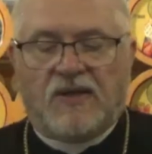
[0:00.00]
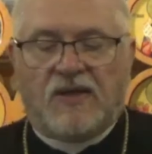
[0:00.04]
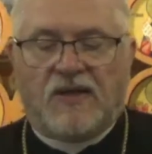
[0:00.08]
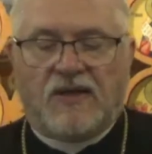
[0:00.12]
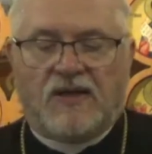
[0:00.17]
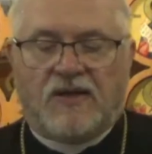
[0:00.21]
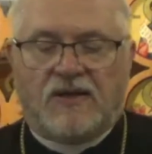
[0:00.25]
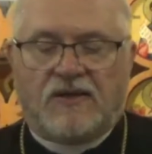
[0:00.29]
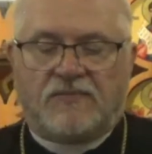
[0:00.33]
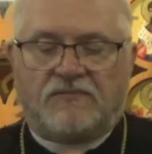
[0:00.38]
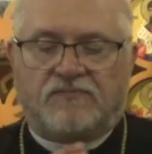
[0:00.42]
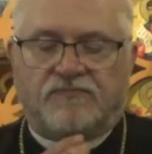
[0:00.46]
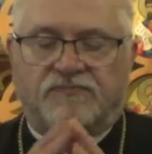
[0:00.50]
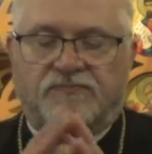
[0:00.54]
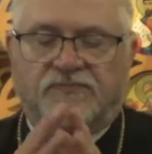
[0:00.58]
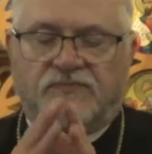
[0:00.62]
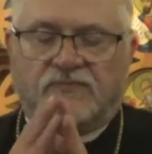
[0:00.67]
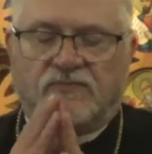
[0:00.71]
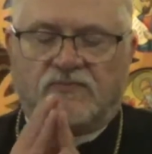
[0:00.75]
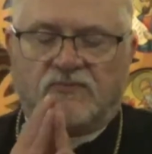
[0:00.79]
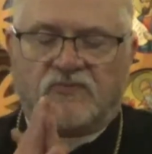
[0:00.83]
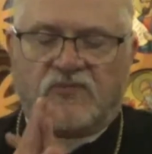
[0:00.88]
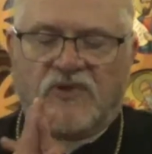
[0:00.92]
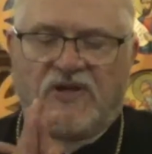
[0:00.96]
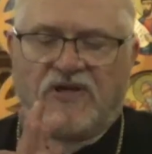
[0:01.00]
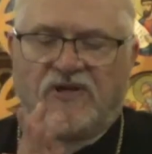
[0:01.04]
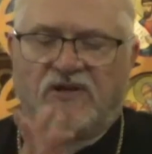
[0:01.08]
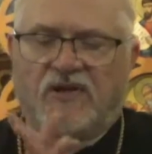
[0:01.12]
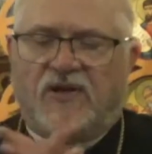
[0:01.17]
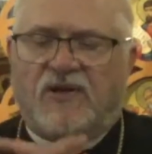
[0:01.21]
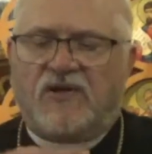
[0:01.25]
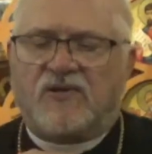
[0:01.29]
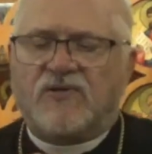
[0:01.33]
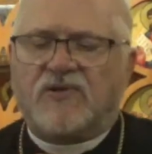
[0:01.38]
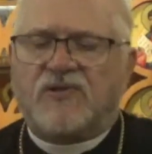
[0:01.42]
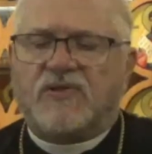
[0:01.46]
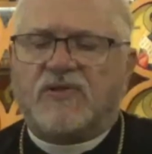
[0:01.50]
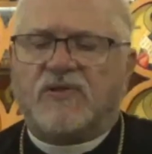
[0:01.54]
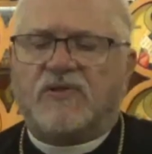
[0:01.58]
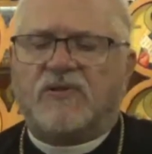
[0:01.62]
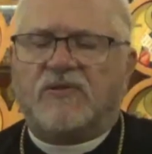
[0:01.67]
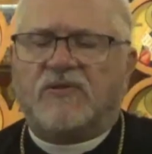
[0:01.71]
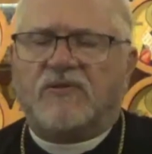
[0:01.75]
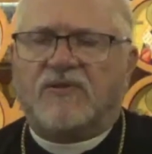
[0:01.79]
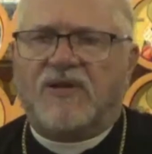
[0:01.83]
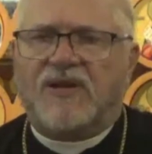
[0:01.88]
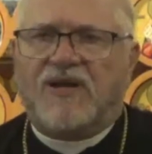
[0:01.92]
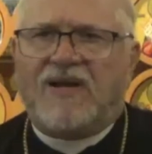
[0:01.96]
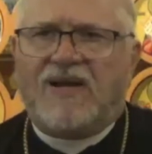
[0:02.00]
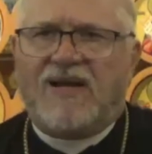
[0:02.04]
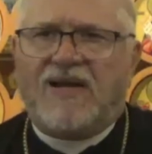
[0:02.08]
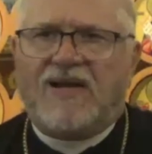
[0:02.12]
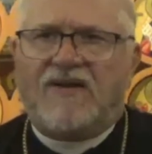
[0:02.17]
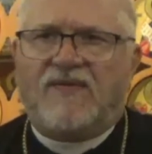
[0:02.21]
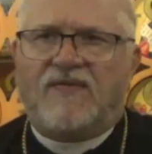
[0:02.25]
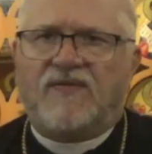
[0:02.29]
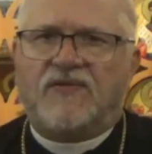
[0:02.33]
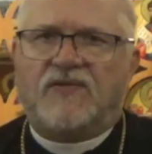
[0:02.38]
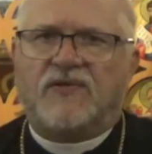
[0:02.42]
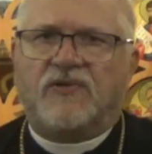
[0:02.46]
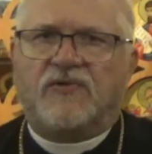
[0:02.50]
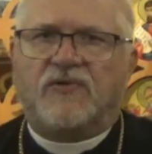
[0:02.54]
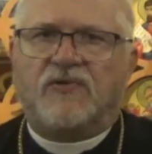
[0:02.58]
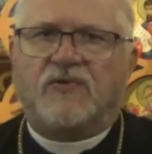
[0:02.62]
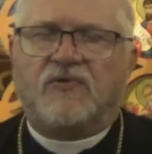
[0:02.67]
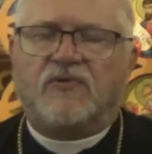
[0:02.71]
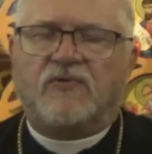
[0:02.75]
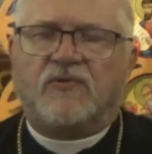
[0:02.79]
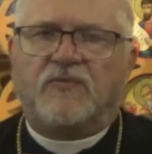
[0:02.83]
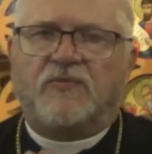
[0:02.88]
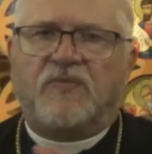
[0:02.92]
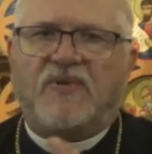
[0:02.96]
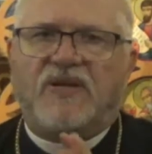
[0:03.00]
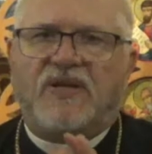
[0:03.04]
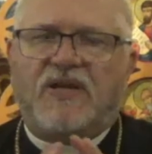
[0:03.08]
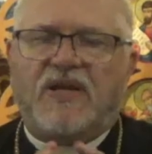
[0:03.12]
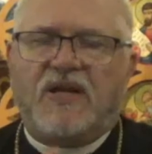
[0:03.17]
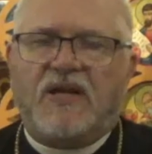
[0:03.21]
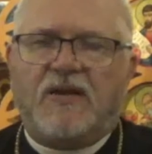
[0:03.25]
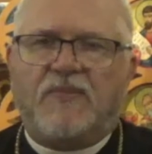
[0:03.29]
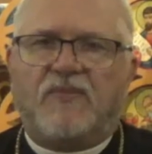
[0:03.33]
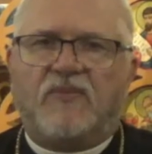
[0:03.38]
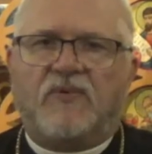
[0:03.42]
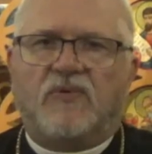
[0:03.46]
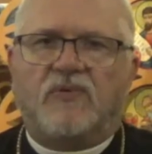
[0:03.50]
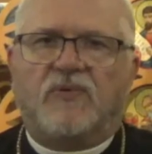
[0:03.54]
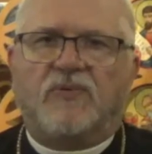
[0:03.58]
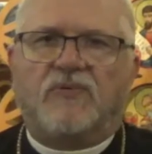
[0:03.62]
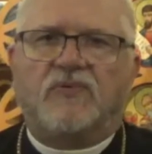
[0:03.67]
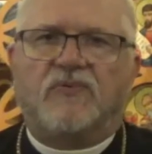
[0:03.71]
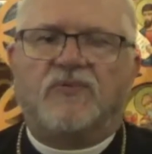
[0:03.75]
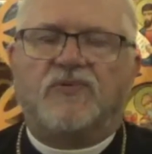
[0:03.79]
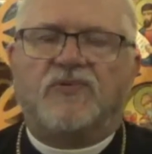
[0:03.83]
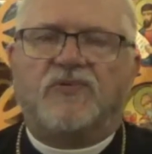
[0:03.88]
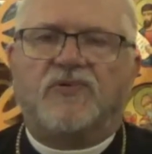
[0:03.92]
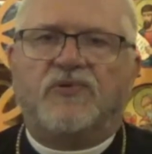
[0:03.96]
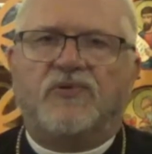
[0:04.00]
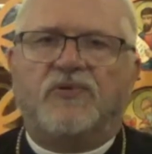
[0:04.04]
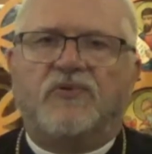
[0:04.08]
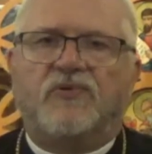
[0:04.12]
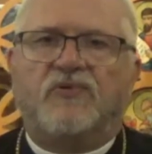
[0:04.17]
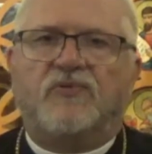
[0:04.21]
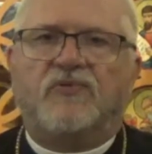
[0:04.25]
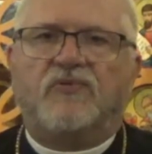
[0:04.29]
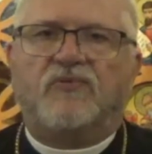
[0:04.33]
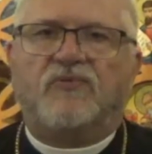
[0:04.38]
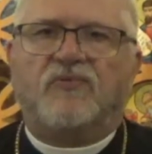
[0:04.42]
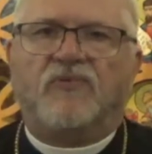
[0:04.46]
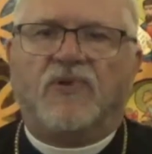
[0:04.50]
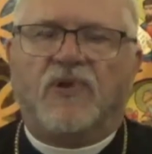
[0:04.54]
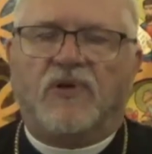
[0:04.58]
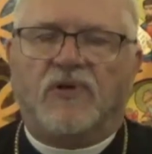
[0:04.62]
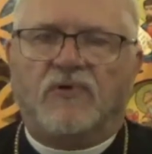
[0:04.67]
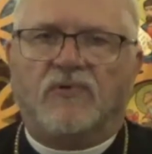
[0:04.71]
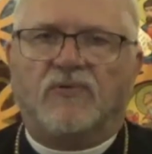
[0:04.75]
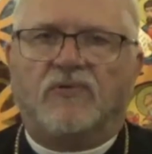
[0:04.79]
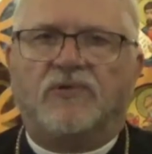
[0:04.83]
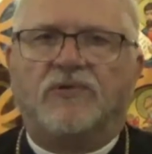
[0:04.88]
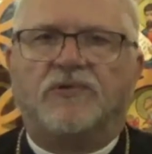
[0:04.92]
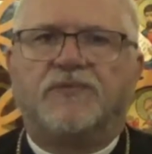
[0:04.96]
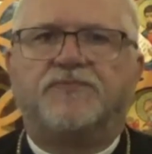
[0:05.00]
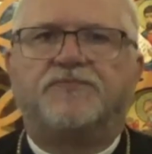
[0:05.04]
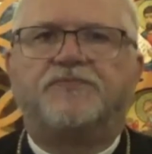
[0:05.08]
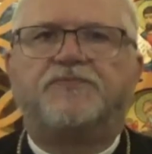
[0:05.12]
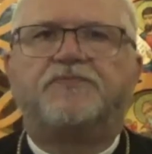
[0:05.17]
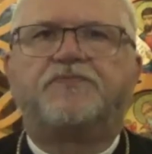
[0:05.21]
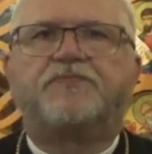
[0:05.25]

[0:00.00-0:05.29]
Um, we also have to be able to note